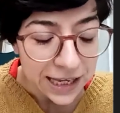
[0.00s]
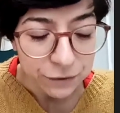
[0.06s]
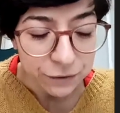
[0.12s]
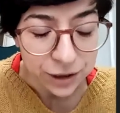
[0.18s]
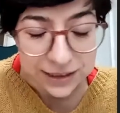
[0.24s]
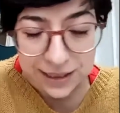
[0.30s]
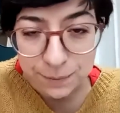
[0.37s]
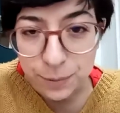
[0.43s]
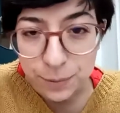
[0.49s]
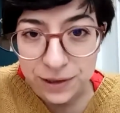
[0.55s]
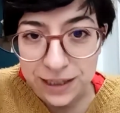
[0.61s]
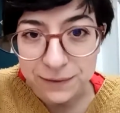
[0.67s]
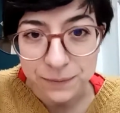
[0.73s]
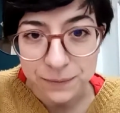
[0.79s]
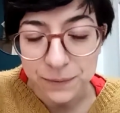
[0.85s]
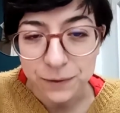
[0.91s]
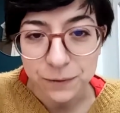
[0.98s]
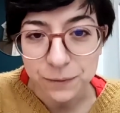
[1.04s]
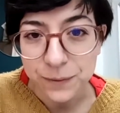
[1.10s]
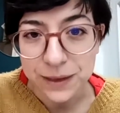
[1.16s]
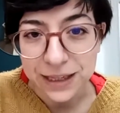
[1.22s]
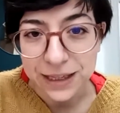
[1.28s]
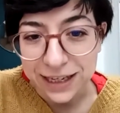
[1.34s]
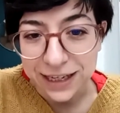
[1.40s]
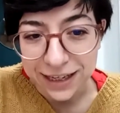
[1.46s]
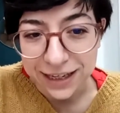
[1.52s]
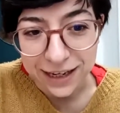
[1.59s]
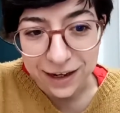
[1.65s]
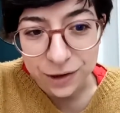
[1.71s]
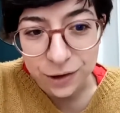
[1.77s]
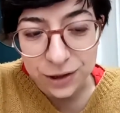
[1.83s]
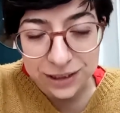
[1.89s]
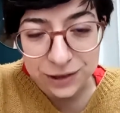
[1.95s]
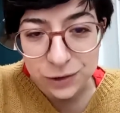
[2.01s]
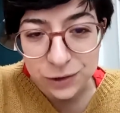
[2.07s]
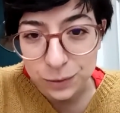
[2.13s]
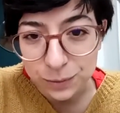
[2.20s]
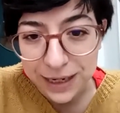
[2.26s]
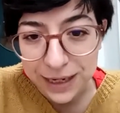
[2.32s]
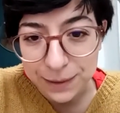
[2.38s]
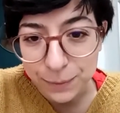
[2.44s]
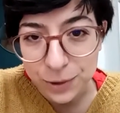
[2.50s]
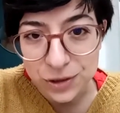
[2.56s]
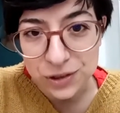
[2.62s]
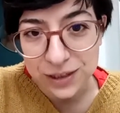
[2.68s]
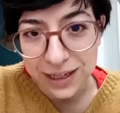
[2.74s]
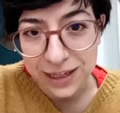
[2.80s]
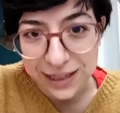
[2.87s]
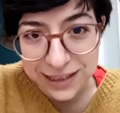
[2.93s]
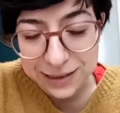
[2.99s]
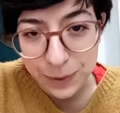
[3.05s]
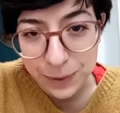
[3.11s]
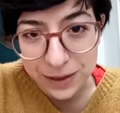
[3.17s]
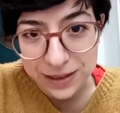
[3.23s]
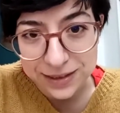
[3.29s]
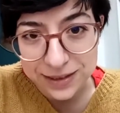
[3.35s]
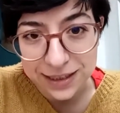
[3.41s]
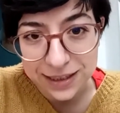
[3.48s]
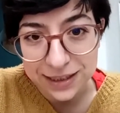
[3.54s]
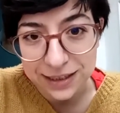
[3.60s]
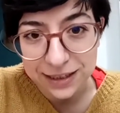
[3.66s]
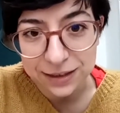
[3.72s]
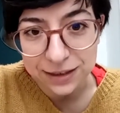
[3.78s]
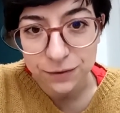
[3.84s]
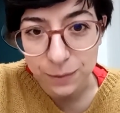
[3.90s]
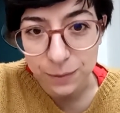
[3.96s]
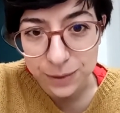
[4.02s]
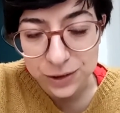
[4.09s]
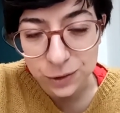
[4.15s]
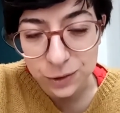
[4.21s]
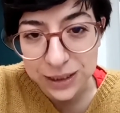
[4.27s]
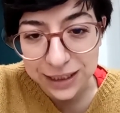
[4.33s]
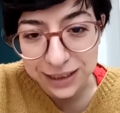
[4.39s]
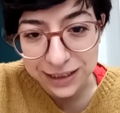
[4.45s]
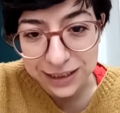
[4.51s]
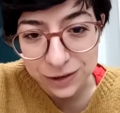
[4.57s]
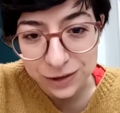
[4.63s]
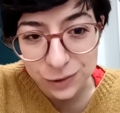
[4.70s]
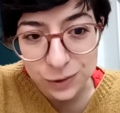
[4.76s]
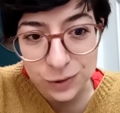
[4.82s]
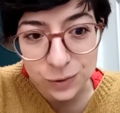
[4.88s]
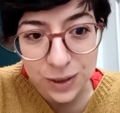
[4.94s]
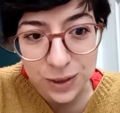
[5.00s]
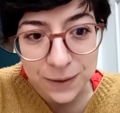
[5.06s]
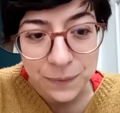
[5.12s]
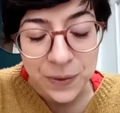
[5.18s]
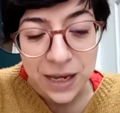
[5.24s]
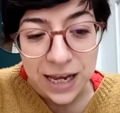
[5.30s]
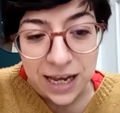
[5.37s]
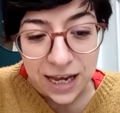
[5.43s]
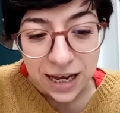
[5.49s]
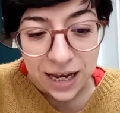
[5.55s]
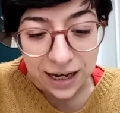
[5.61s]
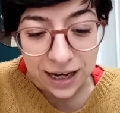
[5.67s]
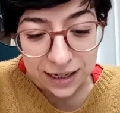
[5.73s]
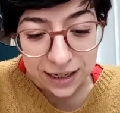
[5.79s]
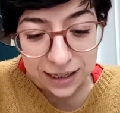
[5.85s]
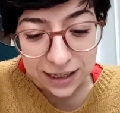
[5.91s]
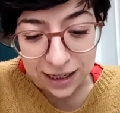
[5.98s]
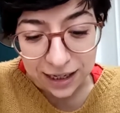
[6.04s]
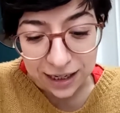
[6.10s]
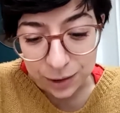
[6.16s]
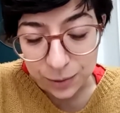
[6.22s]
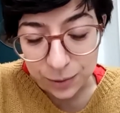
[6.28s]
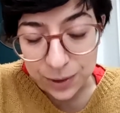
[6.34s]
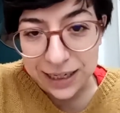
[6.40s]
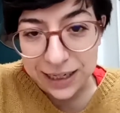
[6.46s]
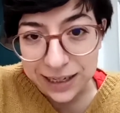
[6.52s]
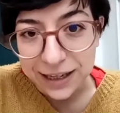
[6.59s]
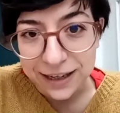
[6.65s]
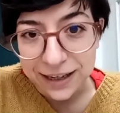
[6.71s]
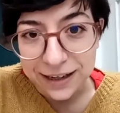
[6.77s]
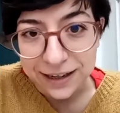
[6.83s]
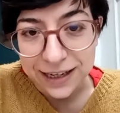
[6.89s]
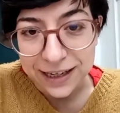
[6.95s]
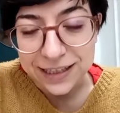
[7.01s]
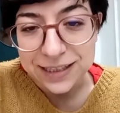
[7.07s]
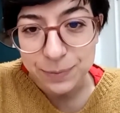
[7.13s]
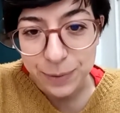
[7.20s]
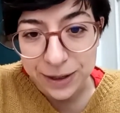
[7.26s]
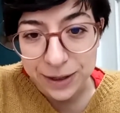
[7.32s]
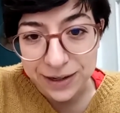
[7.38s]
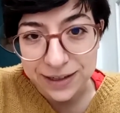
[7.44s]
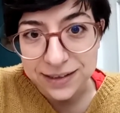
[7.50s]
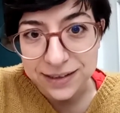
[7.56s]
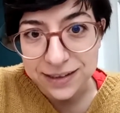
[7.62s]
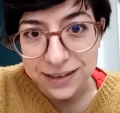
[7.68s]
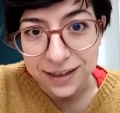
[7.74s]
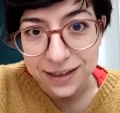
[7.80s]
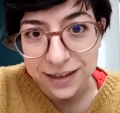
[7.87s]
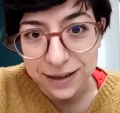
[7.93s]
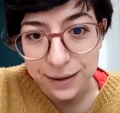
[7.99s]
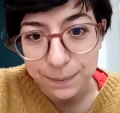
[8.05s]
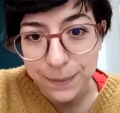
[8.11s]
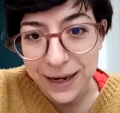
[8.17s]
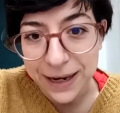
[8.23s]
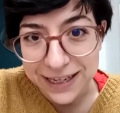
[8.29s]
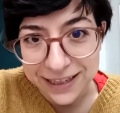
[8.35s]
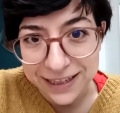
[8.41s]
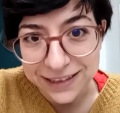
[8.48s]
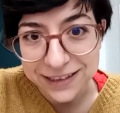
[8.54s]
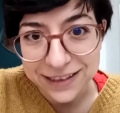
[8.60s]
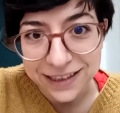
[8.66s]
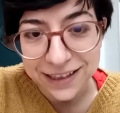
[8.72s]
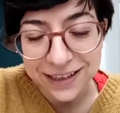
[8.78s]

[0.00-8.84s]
example, according to my personal experience in the pharmaceutical industry, I really experienced bias